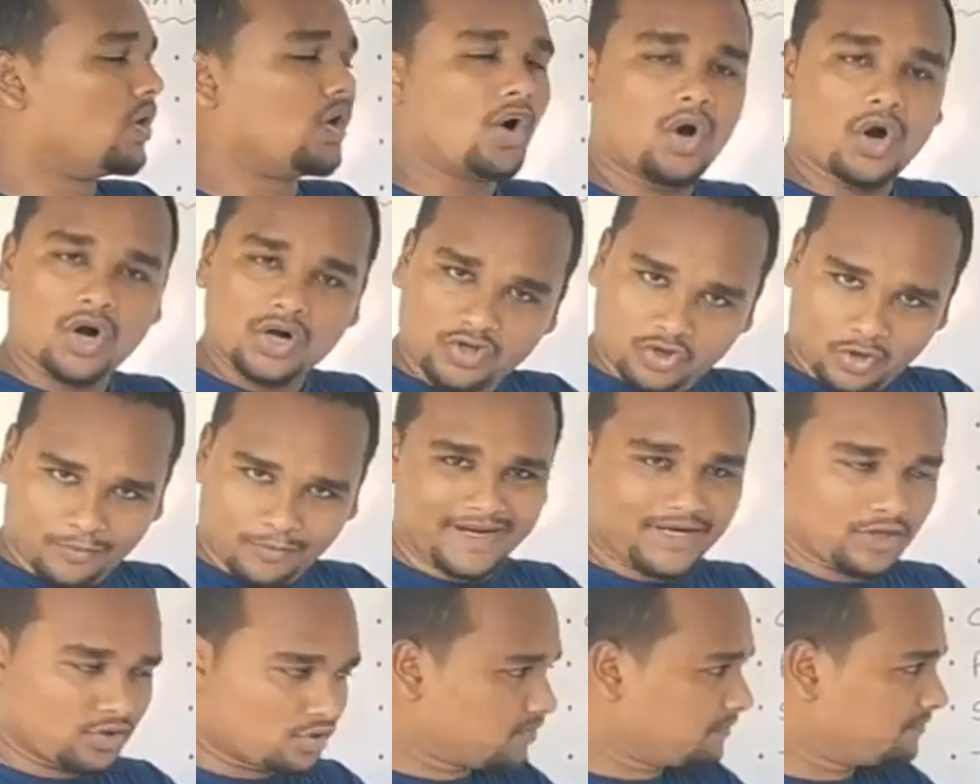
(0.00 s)
Or
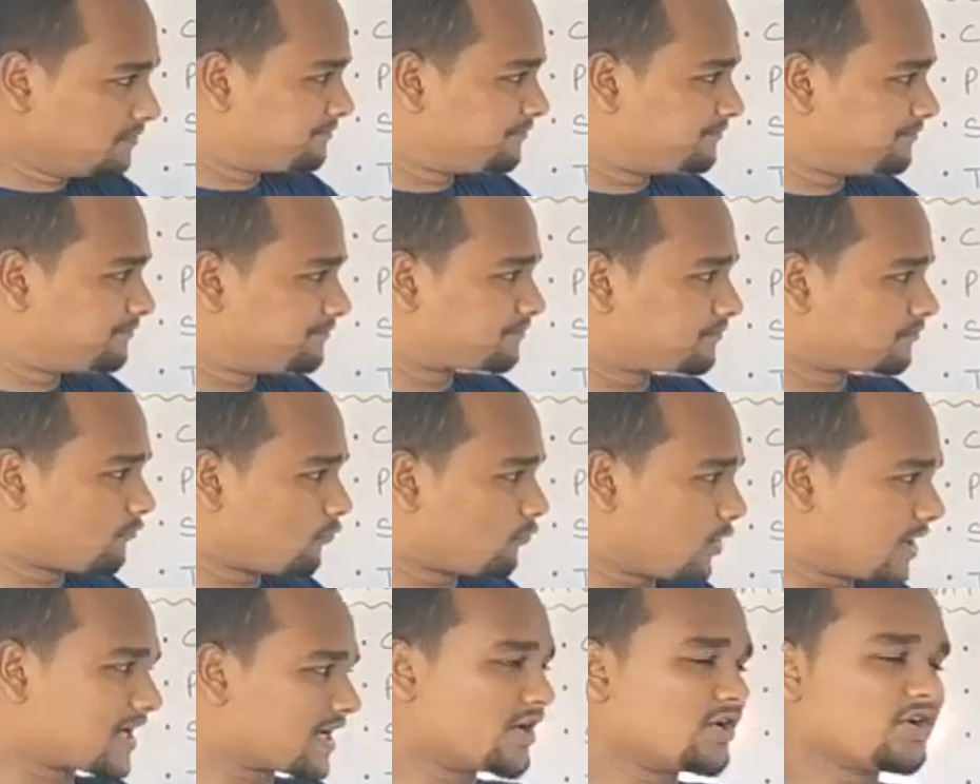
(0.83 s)
tomato,
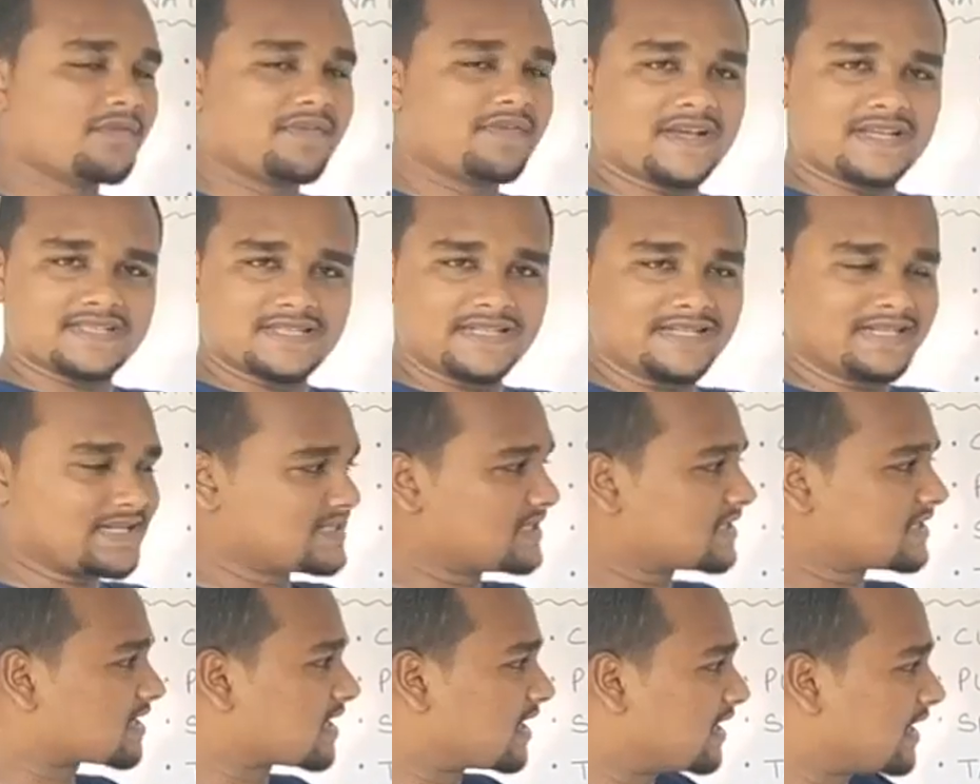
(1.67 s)
what kind of acid
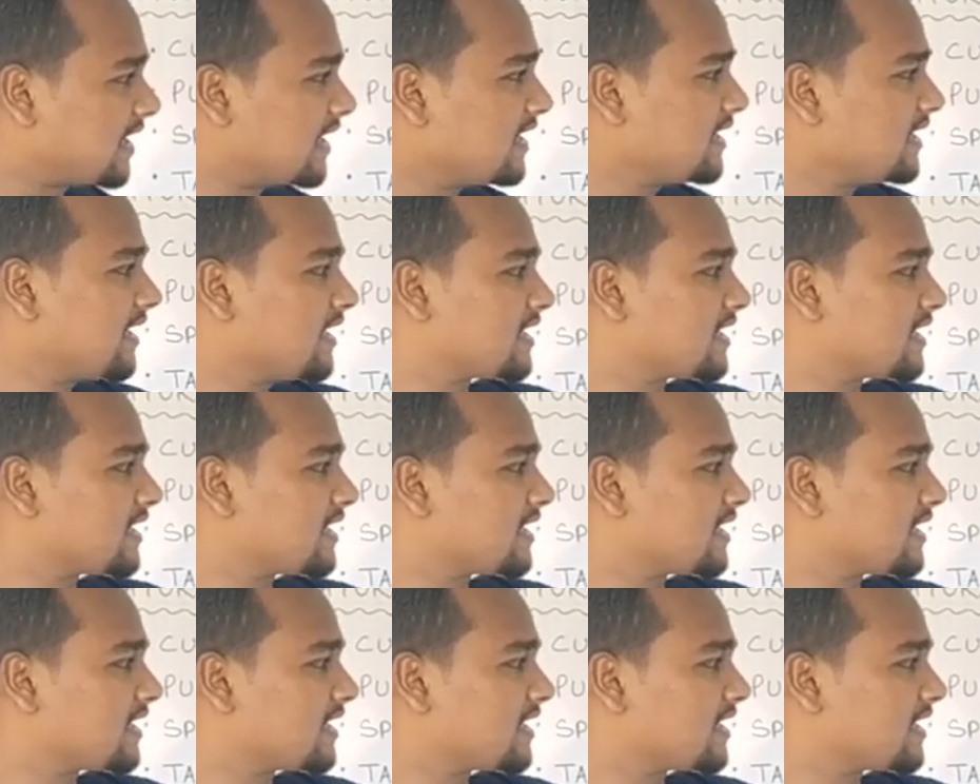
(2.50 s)
does it contain?